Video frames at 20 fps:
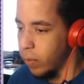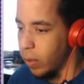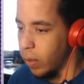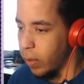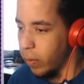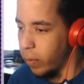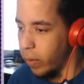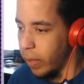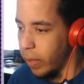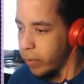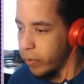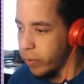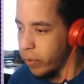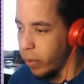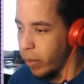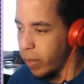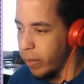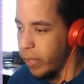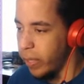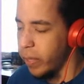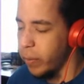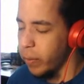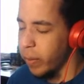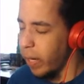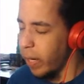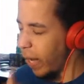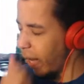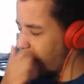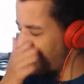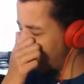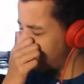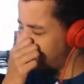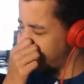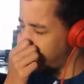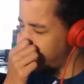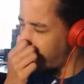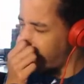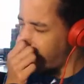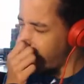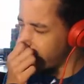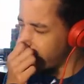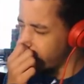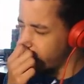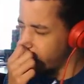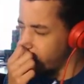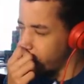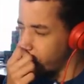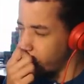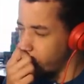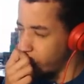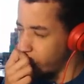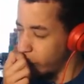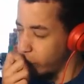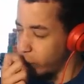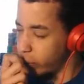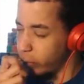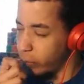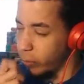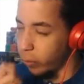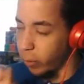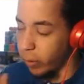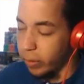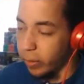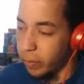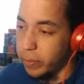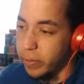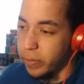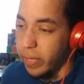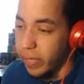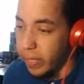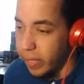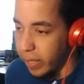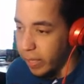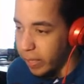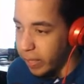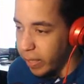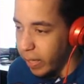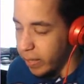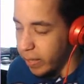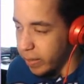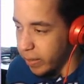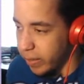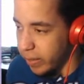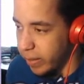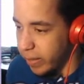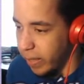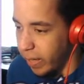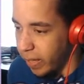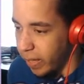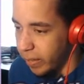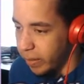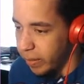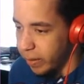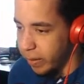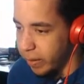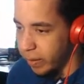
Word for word: Alright, so I think we're heading back to North Obsidia, as it said.